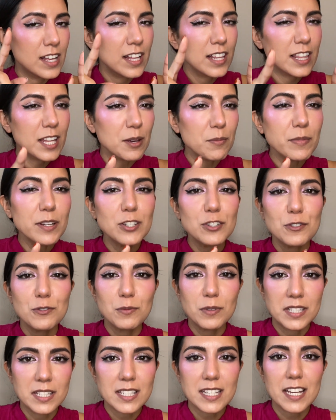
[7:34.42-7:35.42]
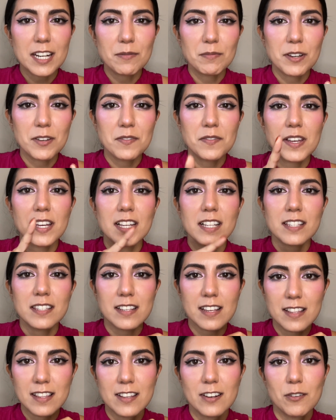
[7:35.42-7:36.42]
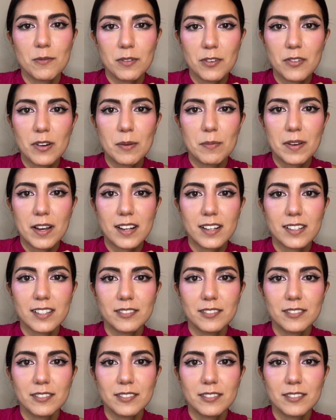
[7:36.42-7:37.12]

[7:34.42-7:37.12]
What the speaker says: Let me do one side of my face and then I'll be right back.